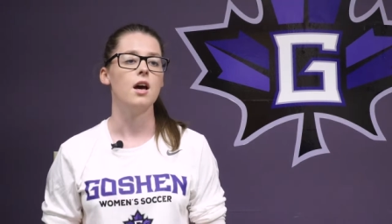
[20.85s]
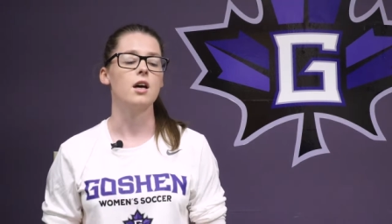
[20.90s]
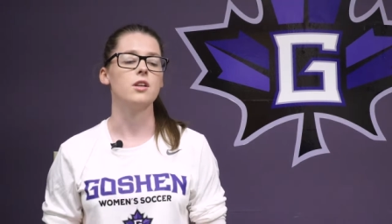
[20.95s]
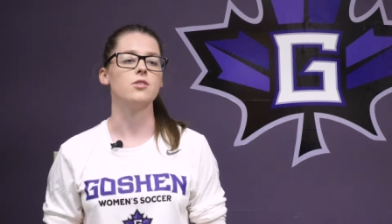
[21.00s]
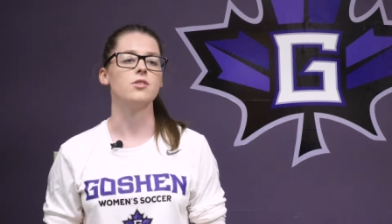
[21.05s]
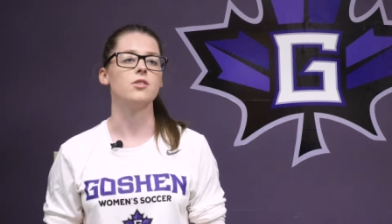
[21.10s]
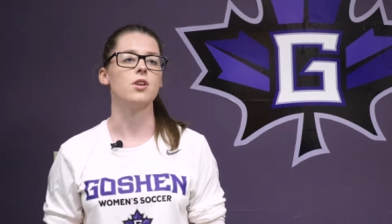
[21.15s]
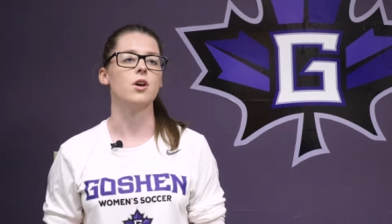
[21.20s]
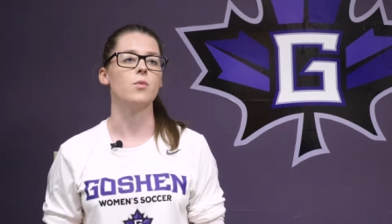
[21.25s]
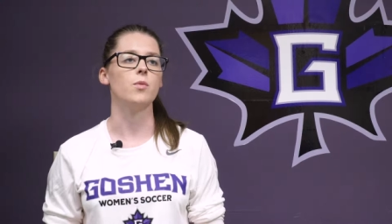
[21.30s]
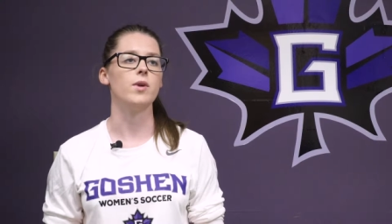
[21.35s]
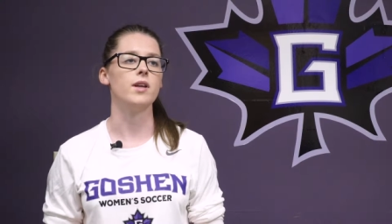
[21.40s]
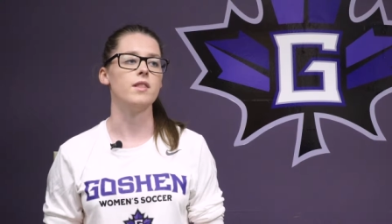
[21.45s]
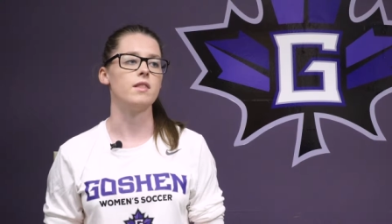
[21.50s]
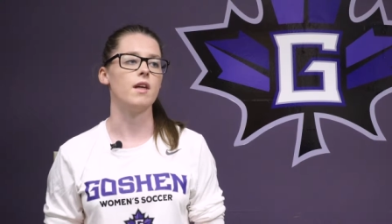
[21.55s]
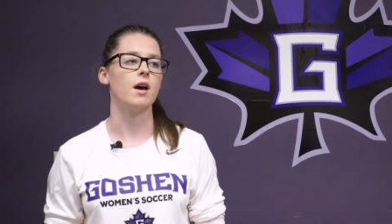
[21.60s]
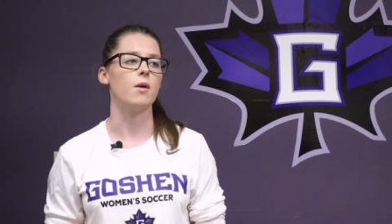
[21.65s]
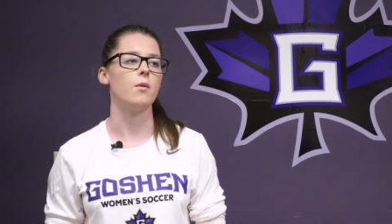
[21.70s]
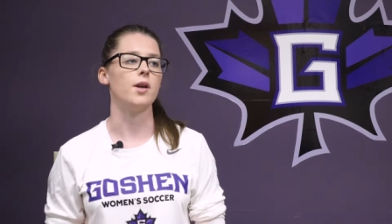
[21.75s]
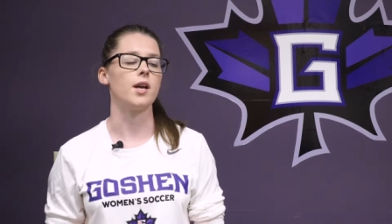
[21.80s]
And so
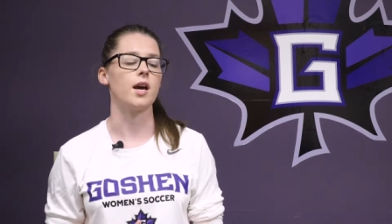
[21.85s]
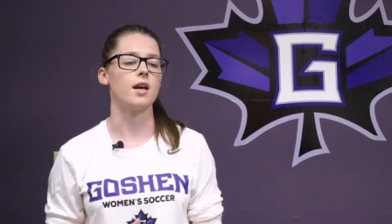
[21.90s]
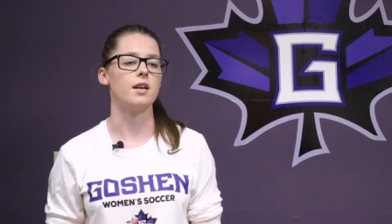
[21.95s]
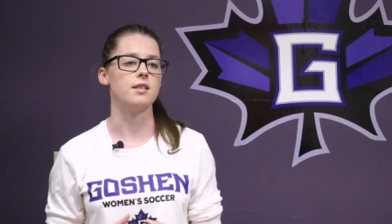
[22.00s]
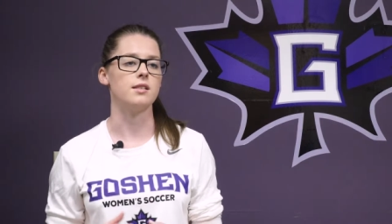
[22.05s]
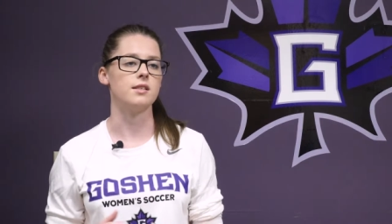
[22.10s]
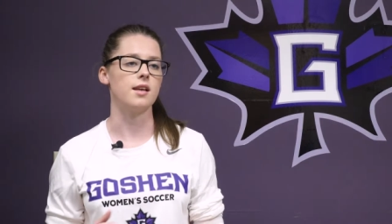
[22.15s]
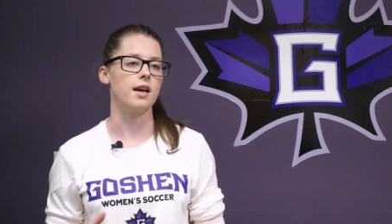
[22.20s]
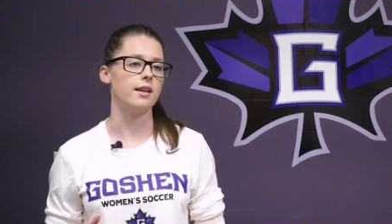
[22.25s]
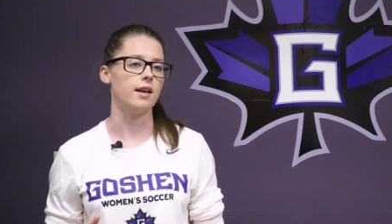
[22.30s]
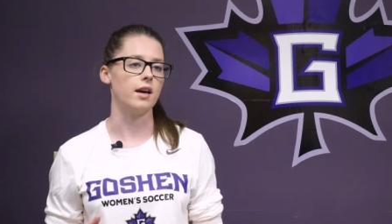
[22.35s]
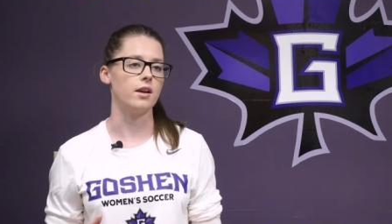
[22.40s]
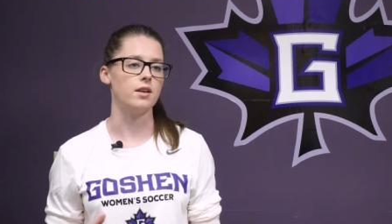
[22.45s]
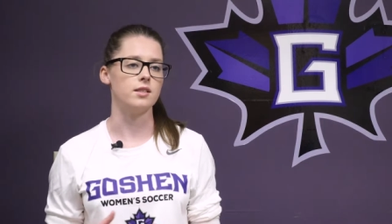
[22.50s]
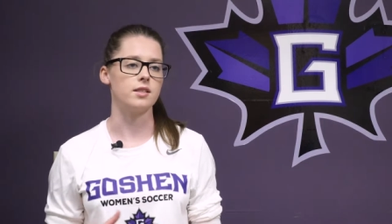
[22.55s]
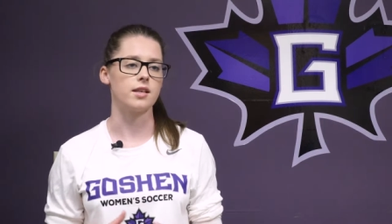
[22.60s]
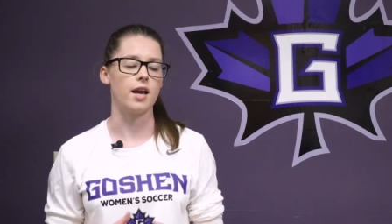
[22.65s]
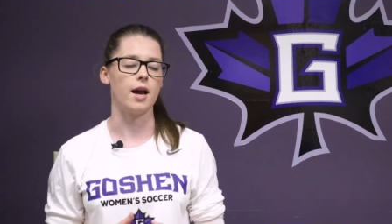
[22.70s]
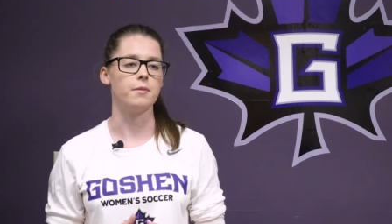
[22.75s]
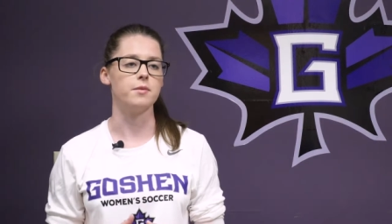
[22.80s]
with that, we kind of sat down
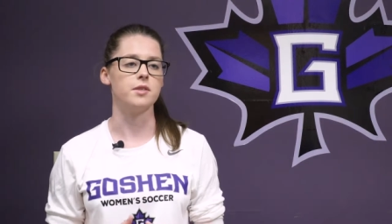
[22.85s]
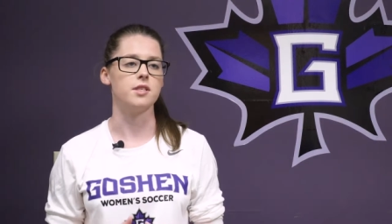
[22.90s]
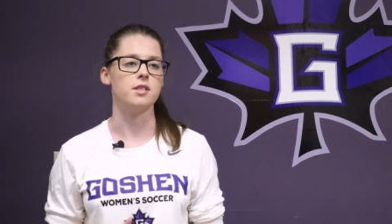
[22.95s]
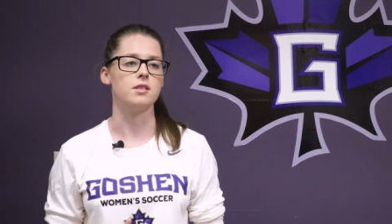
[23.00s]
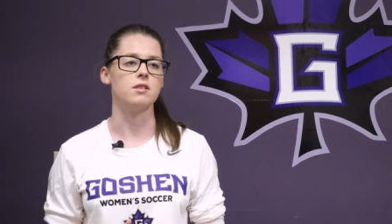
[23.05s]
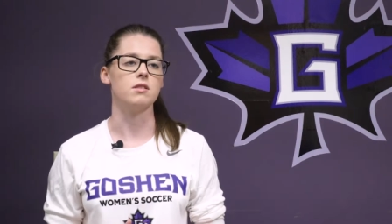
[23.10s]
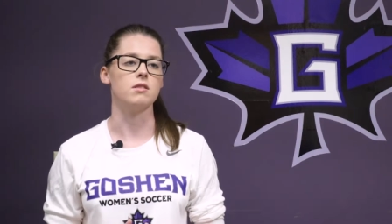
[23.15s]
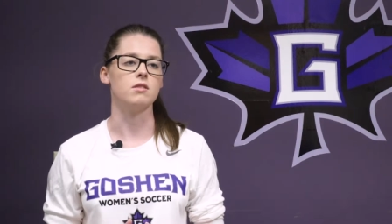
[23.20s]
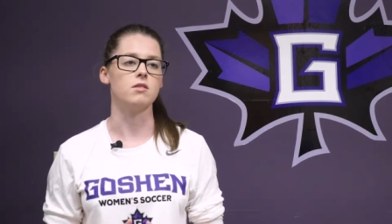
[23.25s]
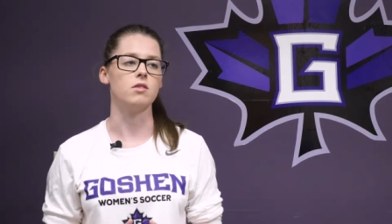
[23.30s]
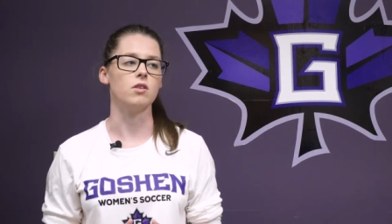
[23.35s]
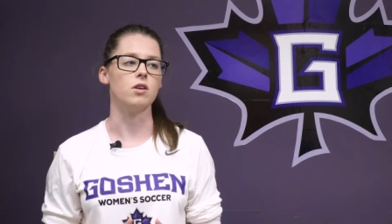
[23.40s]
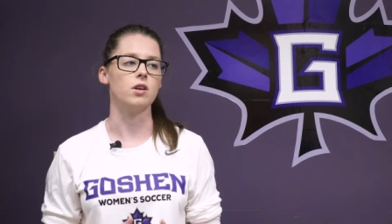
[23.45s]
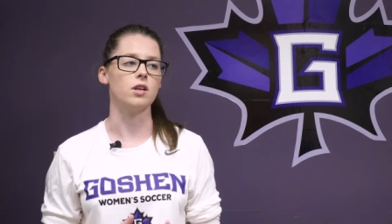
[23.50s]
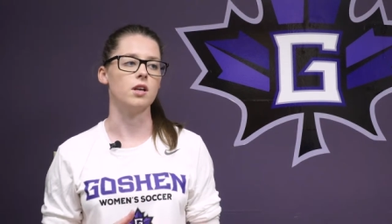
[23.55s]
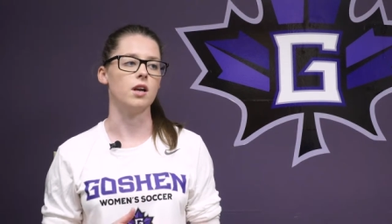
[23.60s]
as captains and thought,